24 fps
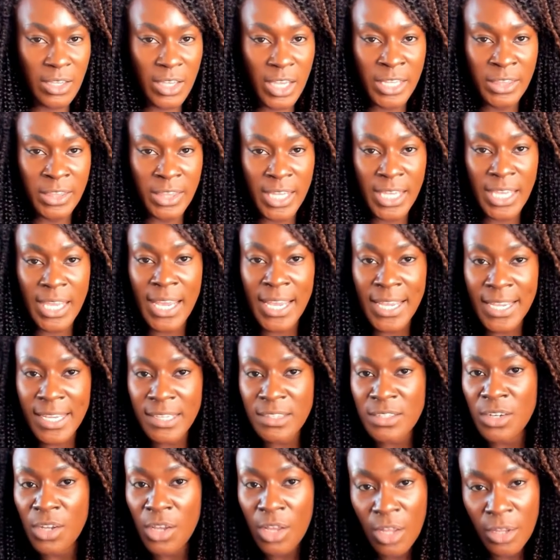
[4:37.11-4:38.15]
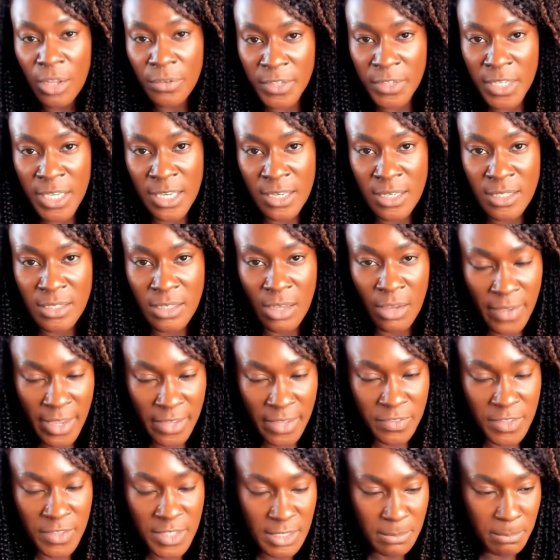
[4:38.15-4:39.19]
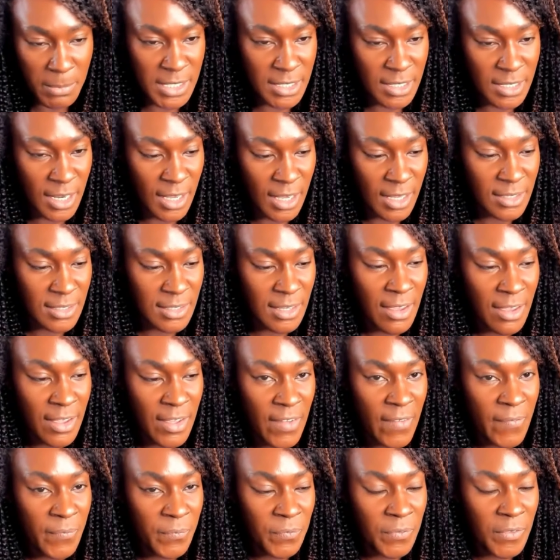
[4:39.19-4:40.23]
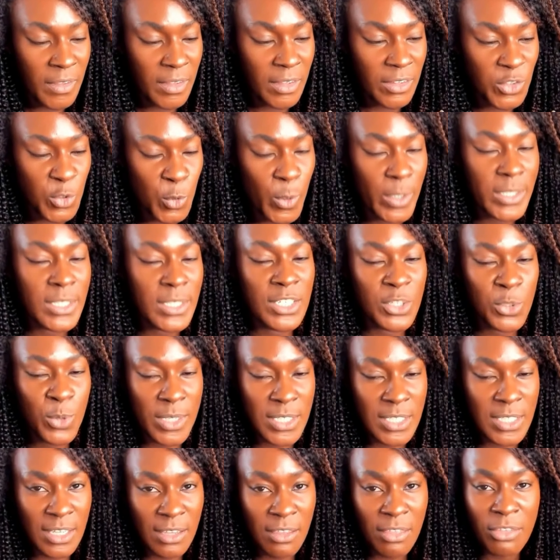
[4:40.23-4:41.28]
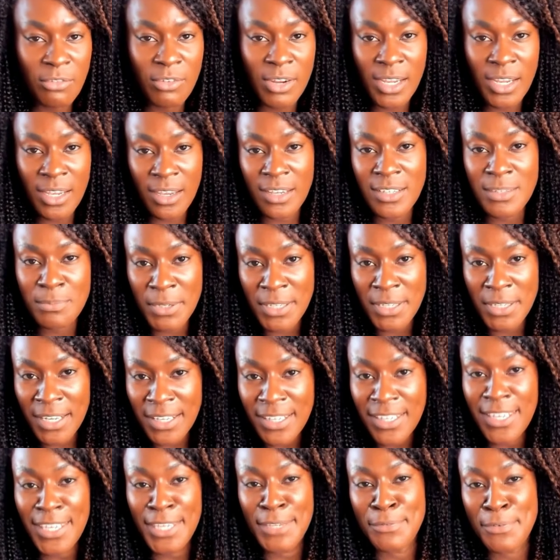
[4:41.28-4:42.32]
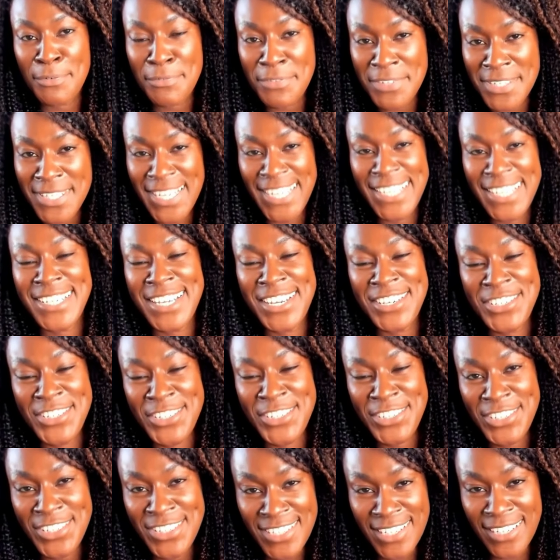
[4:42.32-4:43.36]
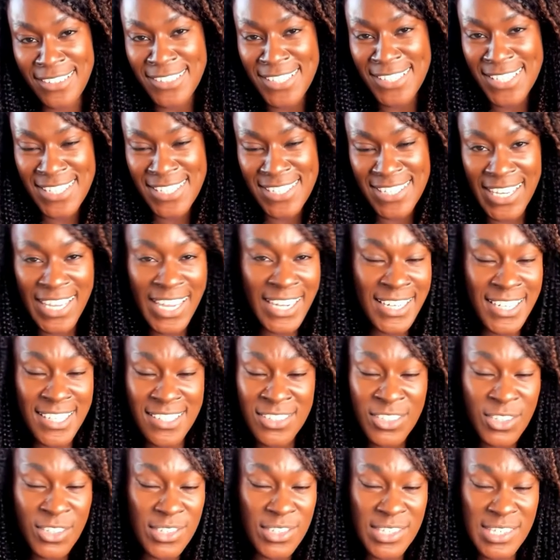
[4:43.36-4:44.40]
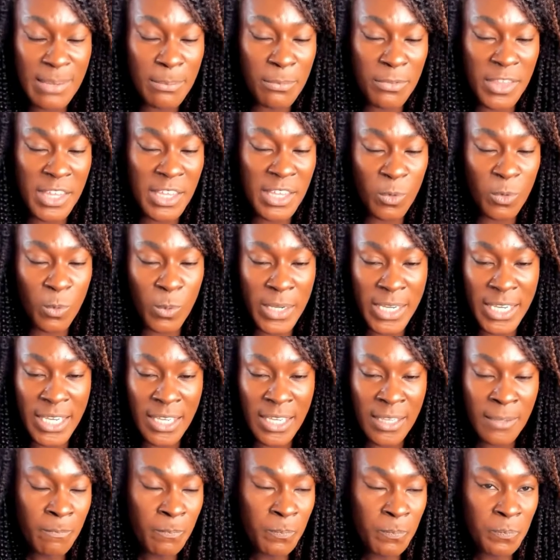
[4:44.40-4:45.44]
In the 8.5 years I've had this business, 2023 has been the year for facilitation and consultancy, and it's not something we